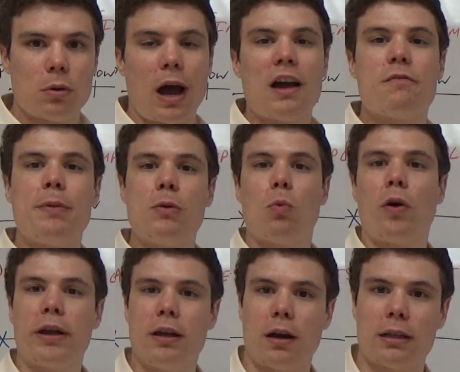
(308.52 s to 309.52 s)
I've been
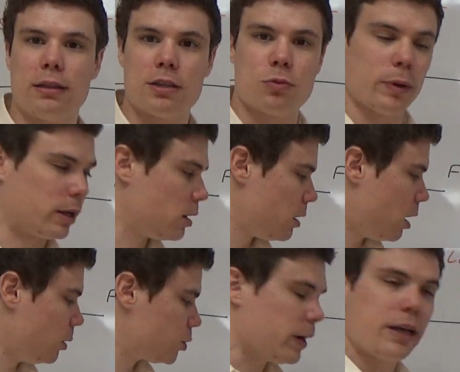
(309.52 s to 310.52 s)
working on it this week.
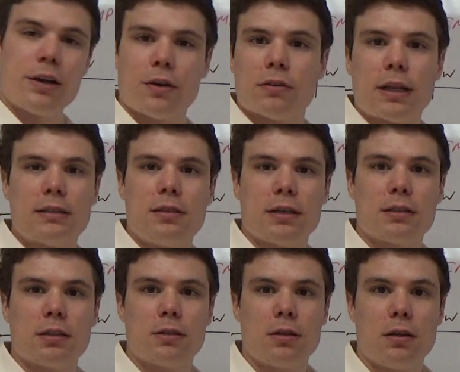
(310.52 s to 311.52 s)
Oh, it's right here. That's
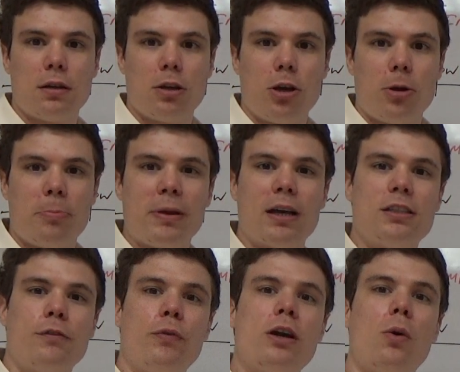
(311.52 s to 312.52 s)
it. Because
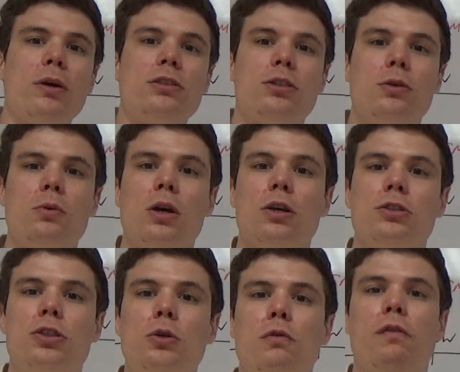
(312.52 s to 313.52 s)
if we go into
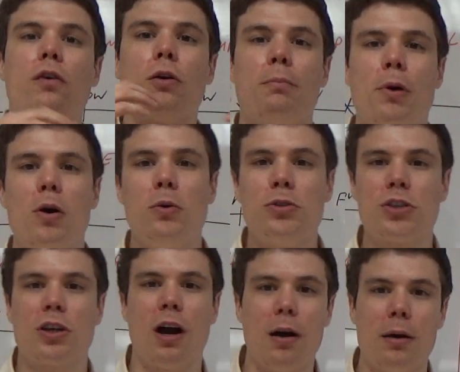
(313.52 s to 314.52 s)
too
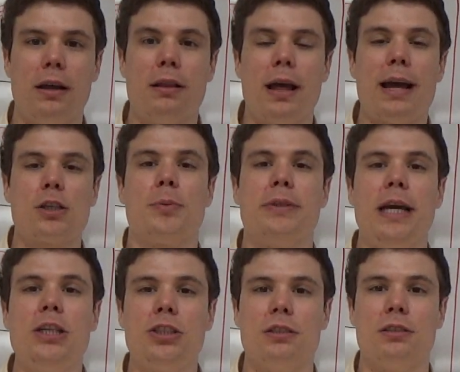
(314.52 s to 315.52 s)
verbose
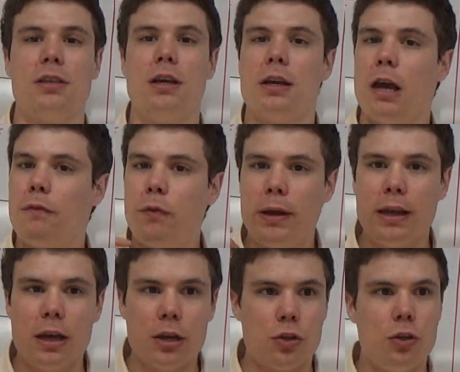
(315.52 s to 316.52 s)
explanations, if
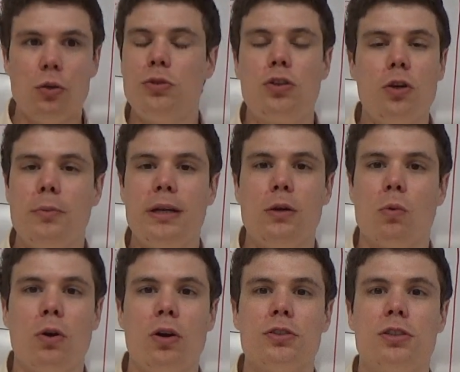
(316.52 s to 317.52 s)
we use too many
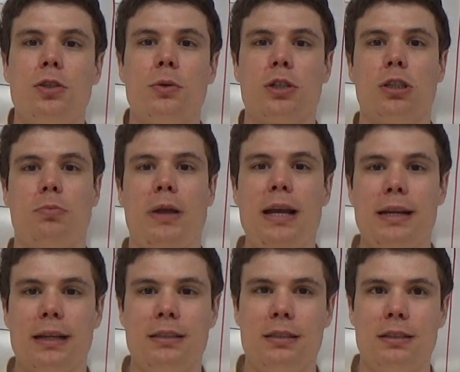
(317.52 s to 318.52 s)
words to explain
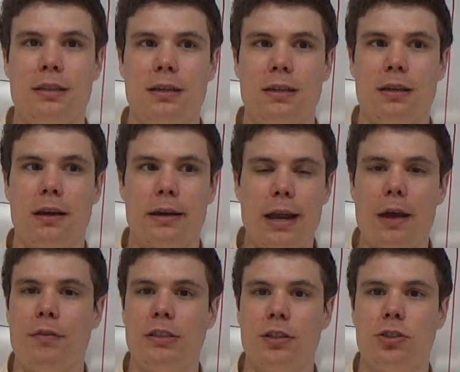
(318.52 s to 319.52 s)
it in
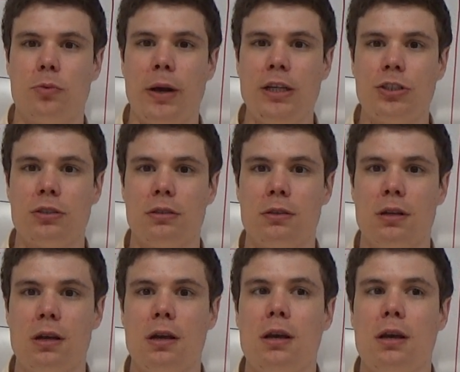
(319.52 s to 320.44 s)
every situation,